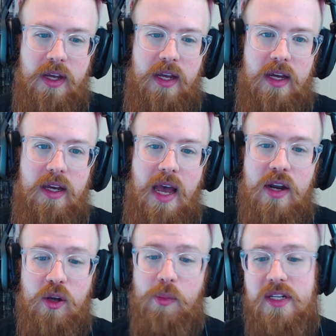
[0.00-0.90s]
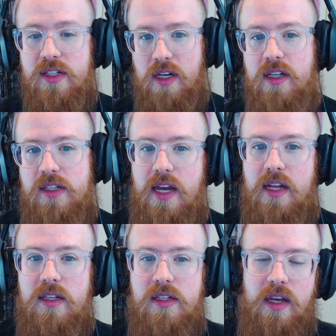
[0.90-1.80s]
And you can play
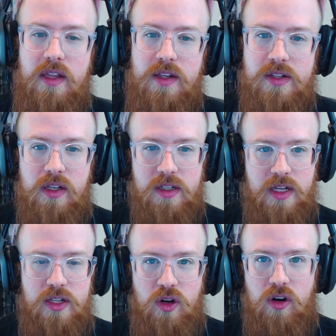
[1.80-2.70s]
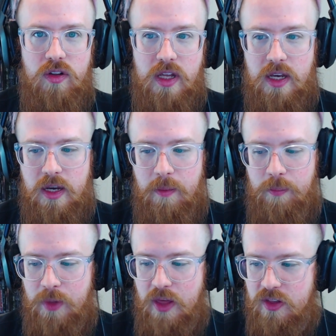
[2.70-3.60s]
Celestans. And the Celestans are
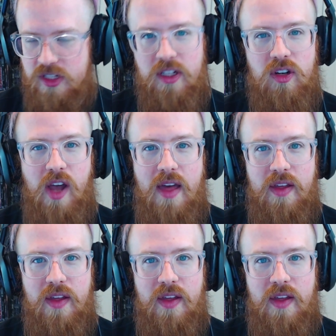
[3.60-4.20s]
that's a little guy that